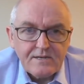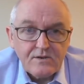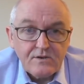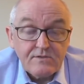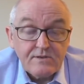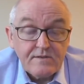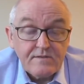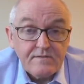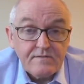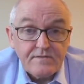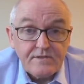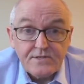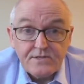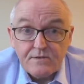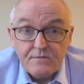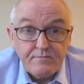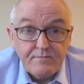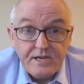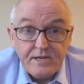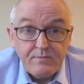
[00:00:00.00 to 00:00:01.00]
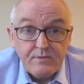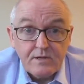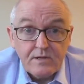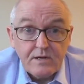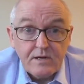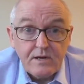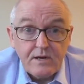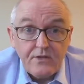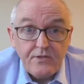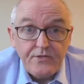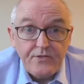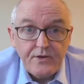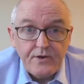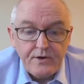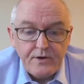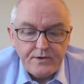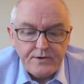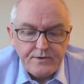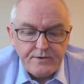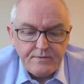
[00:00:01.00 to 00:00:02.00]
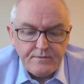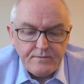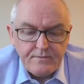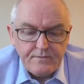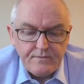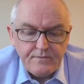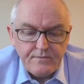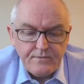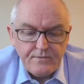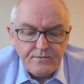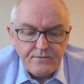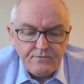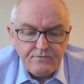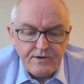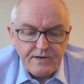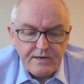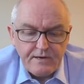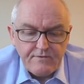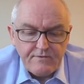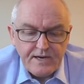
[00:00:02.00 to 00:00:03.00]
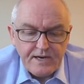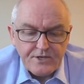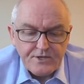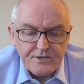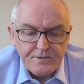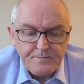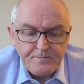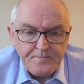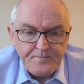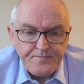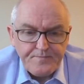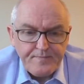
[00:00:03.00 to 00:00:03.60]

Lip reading: or even for some people a third reinfection.